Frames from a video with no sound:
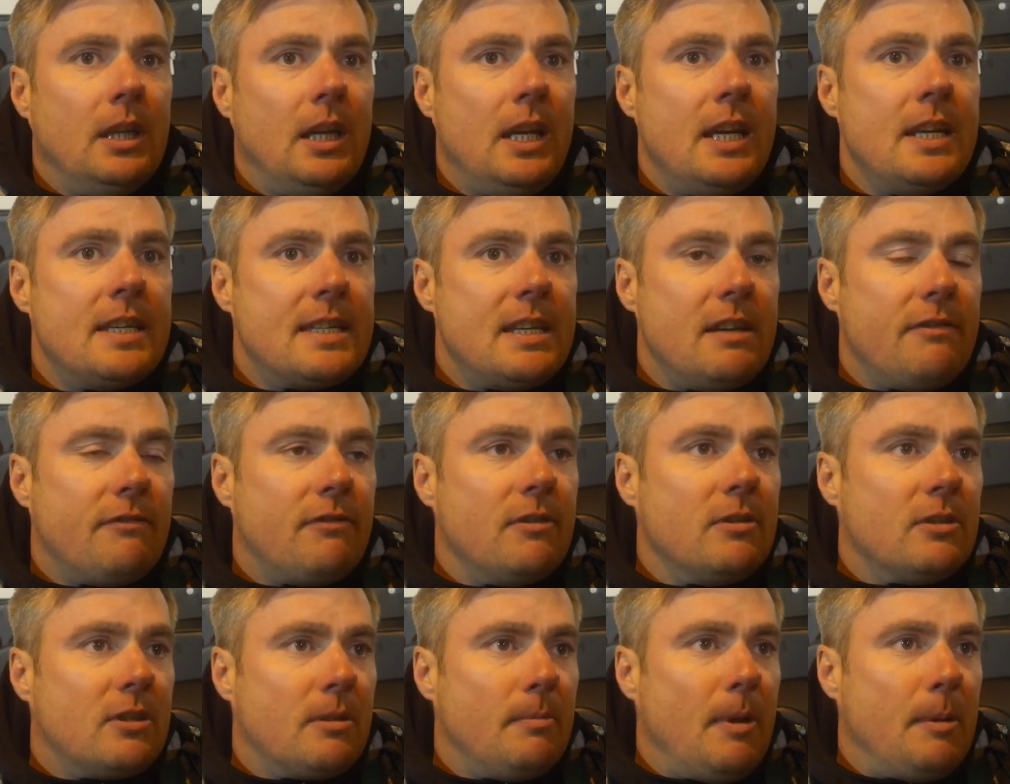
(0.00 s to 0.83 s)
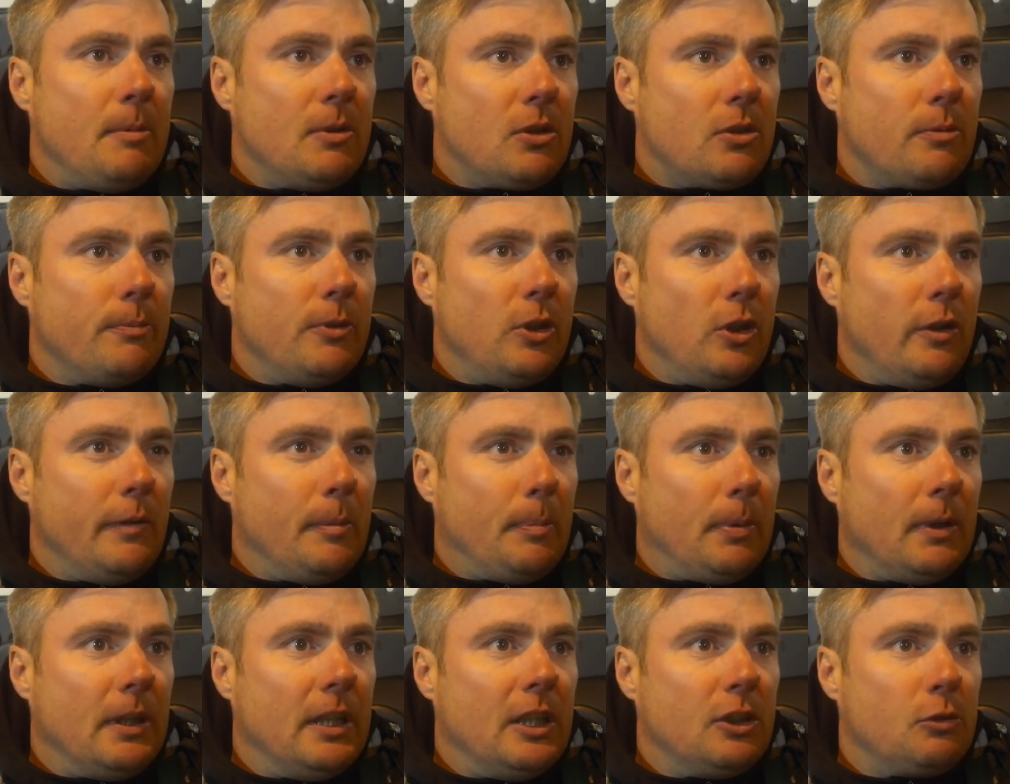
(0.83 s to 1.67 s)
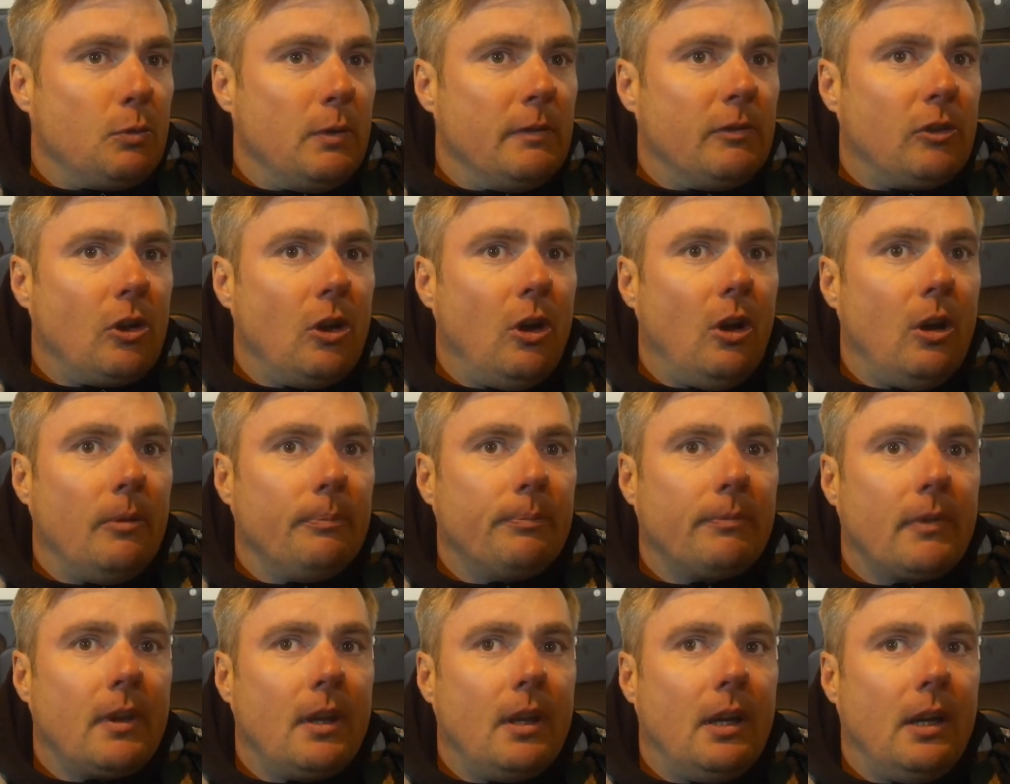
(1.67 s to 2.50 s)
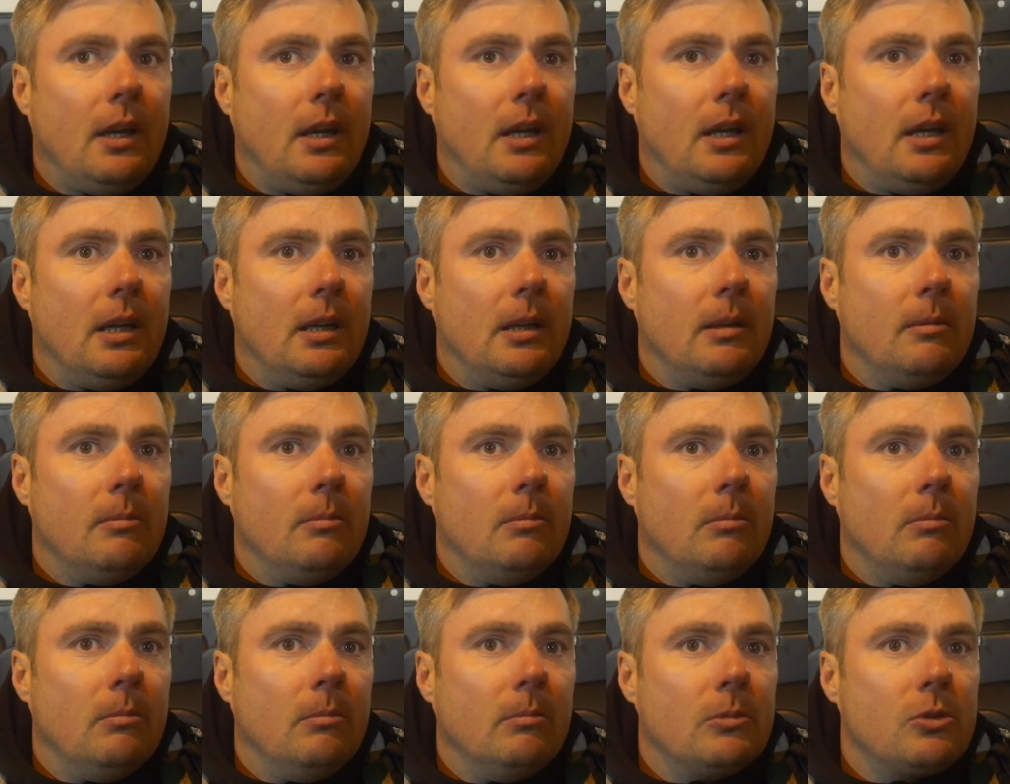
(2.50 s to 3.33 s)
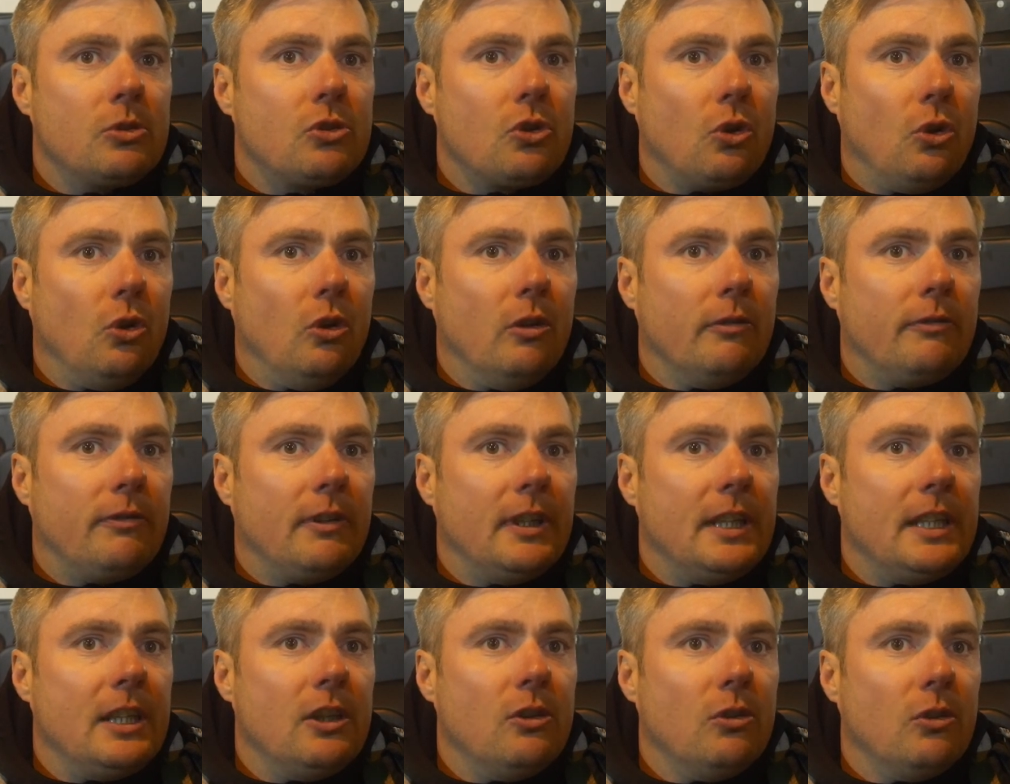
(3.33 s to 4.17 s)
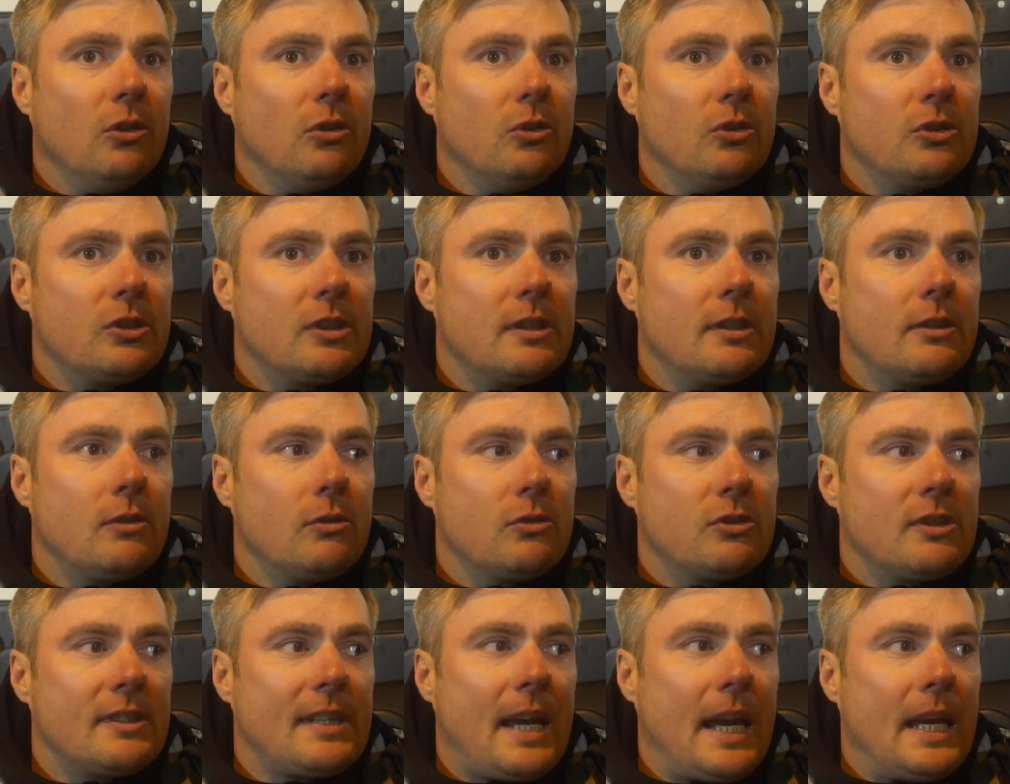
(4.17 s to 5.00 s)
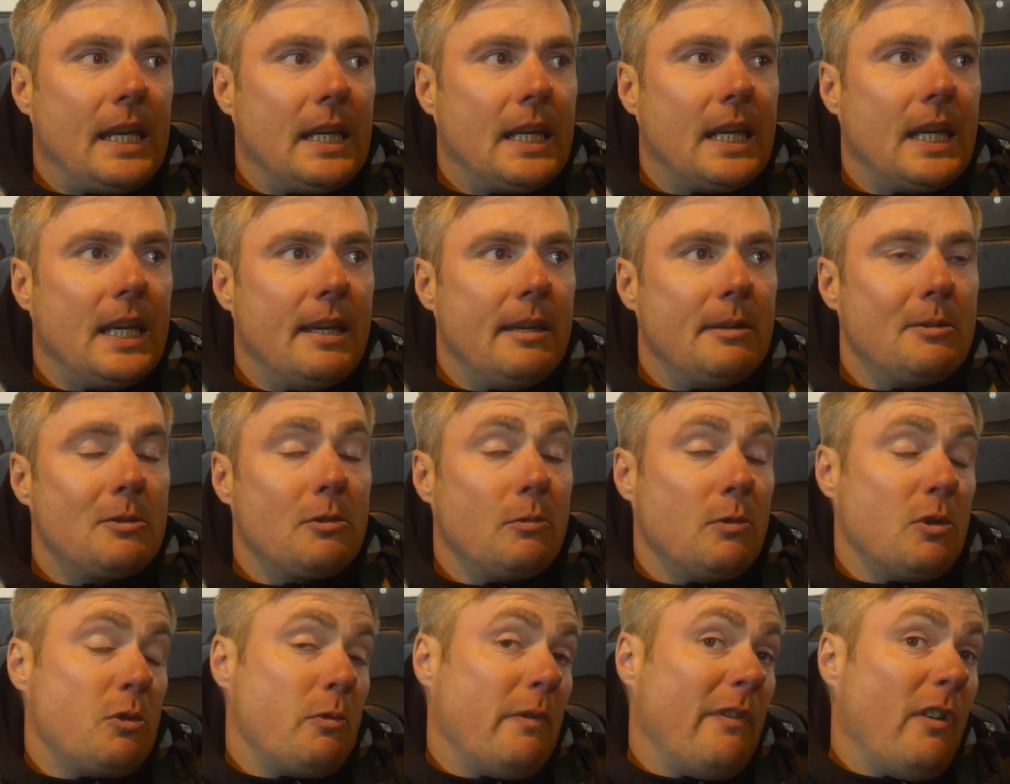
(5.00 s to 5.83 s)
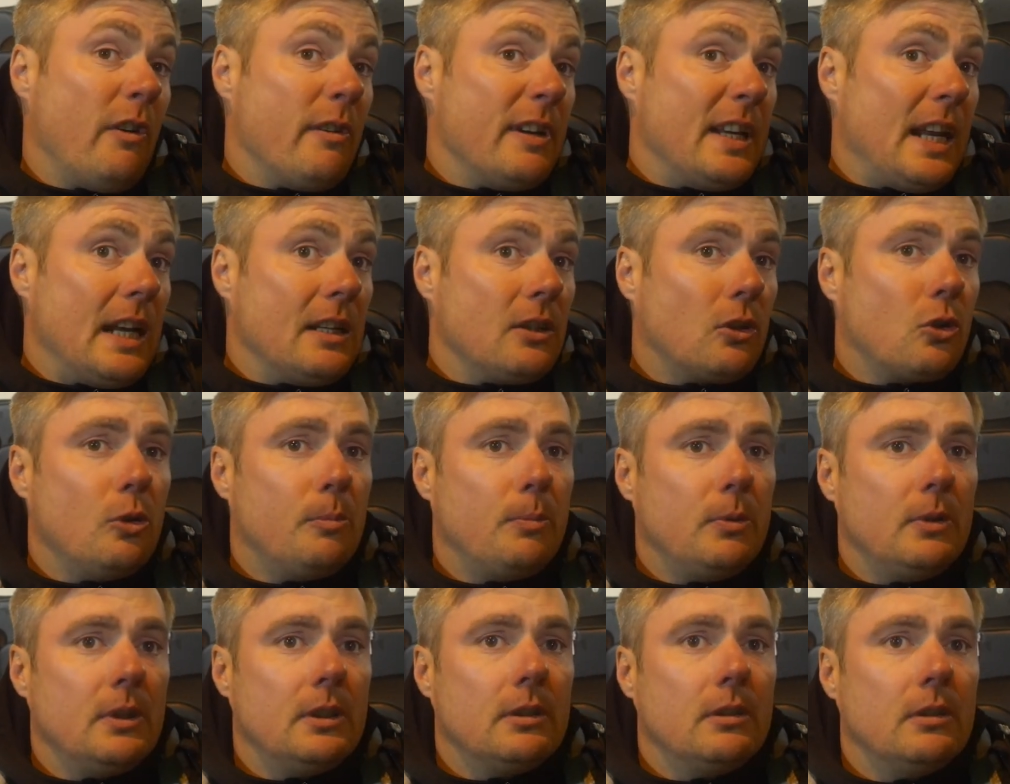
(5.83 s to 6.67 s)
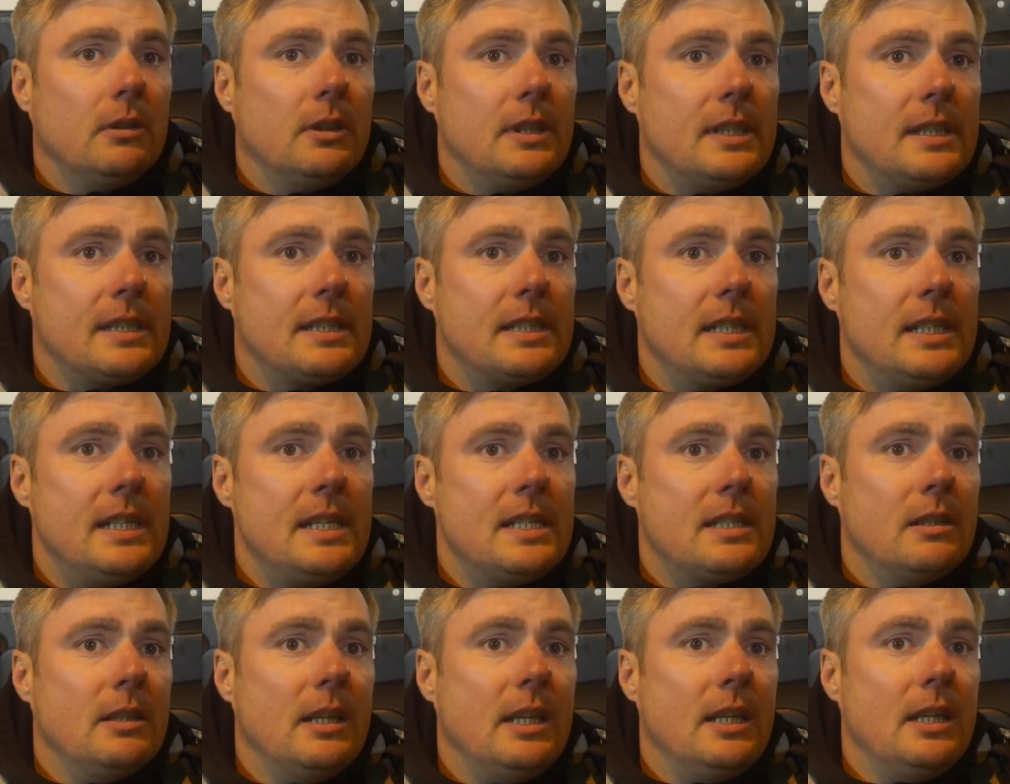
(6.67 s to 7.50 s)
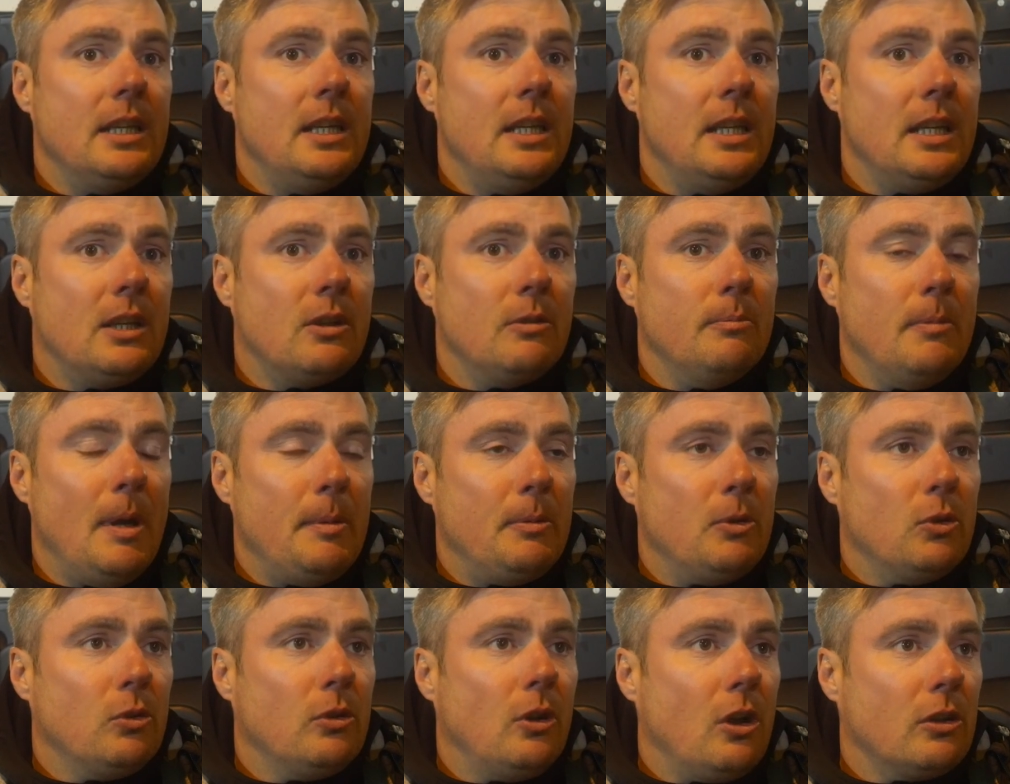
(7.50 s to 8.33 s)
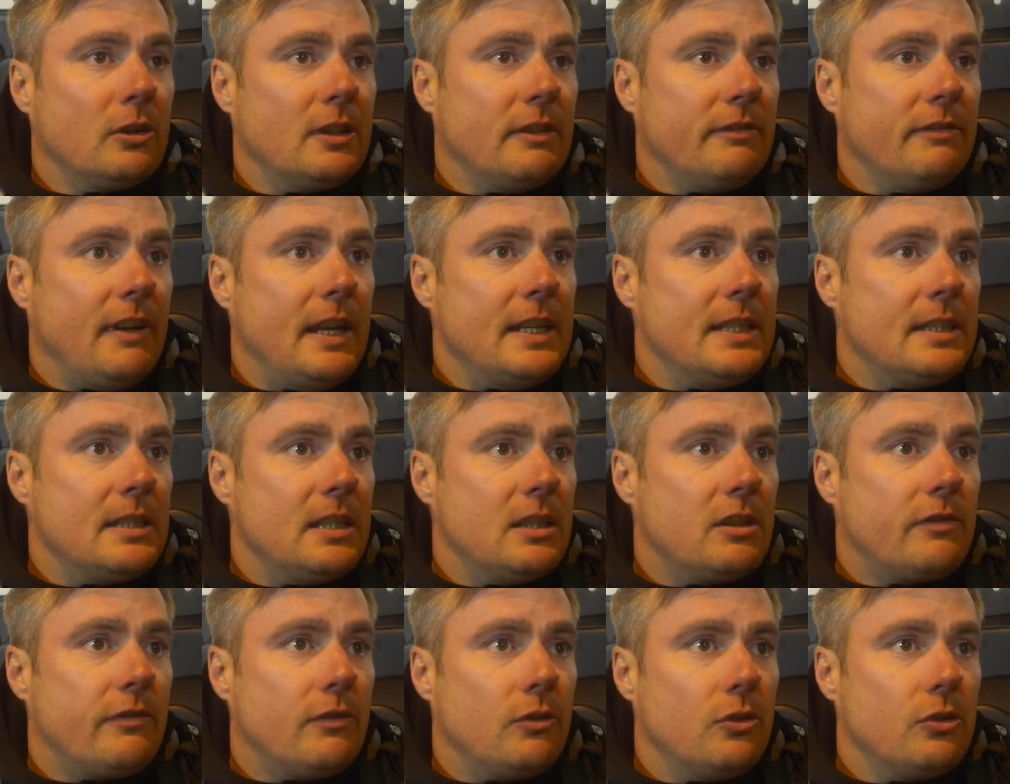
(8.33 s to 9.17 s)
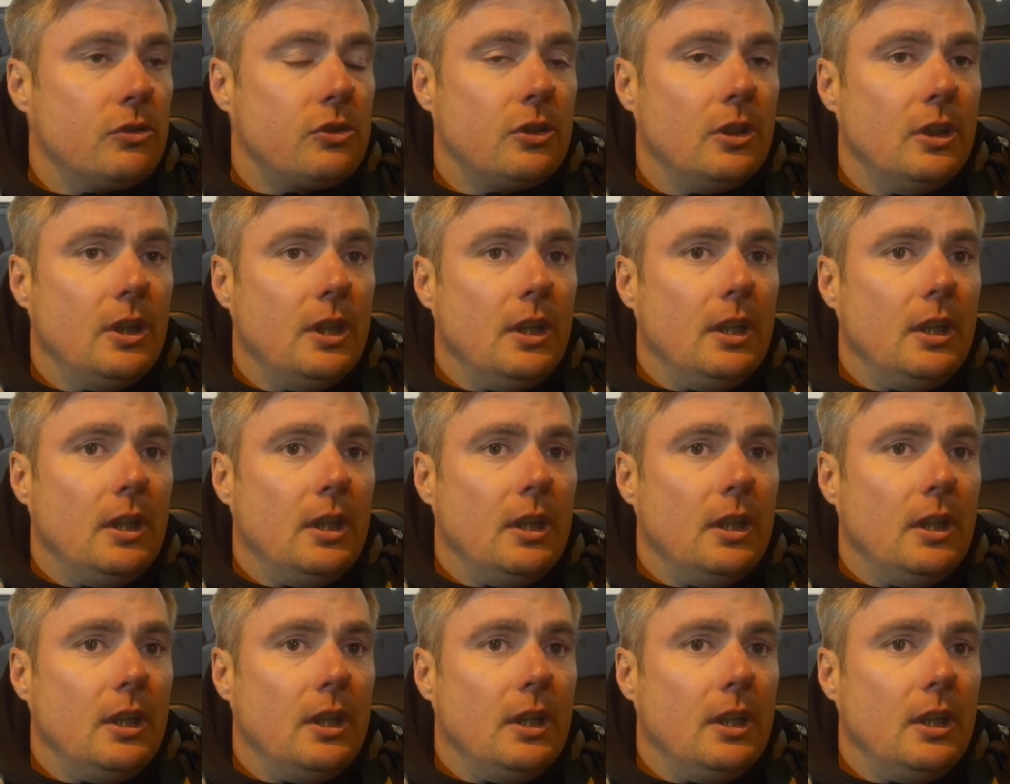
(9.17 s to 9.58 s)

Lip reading: He's different to maybe some of the other players we've got. So hopefully, you know, those tight games, which we've already had a couple this season, he could maybe unlock defences for us.